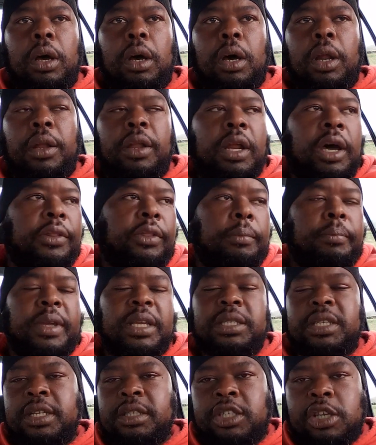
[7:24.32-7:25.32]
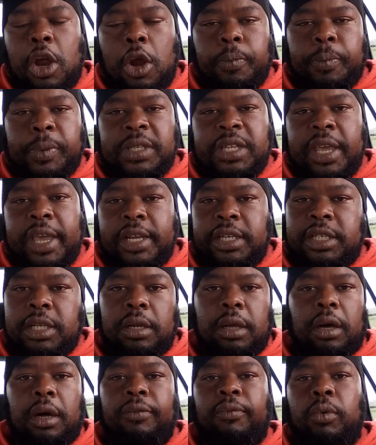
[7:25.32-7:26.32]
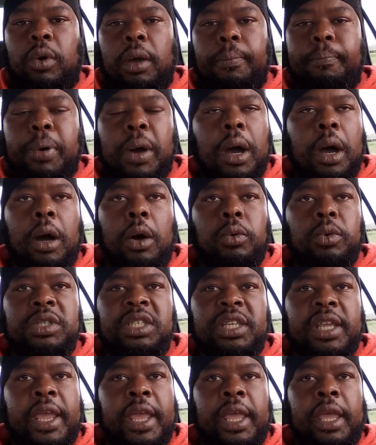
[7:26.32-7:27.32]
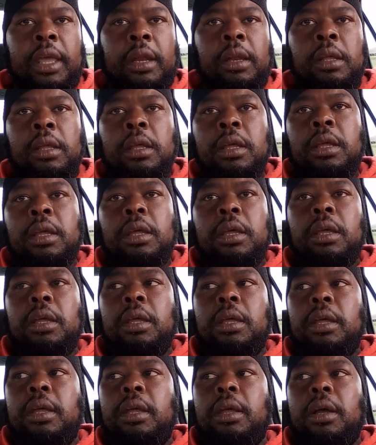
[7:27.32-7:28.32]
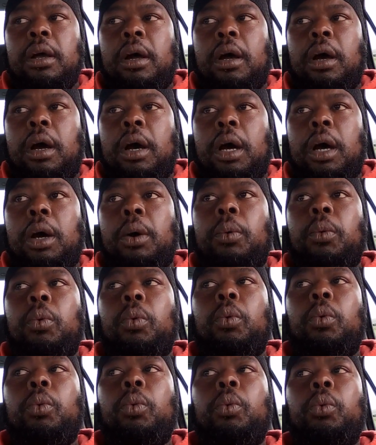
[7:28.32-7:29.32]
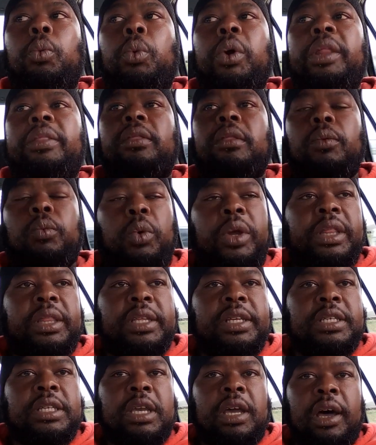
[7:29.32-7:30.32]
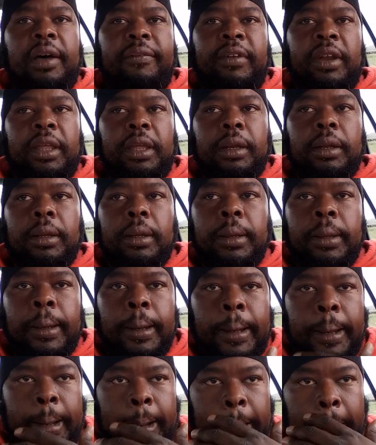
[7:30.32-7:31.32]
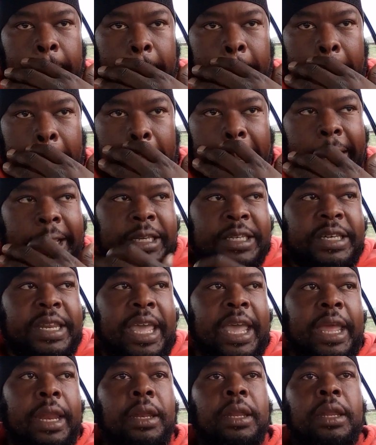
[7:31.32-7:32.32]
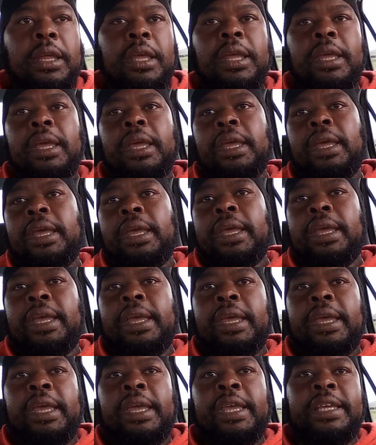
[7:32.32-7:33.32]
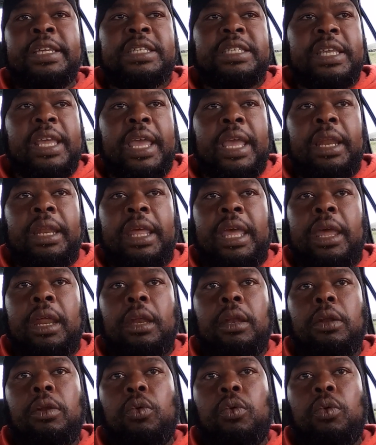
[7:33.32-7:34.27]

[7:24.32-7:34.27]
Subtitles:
another misinterpretation of what Paul was saying uh, with this covenant is that he's saying that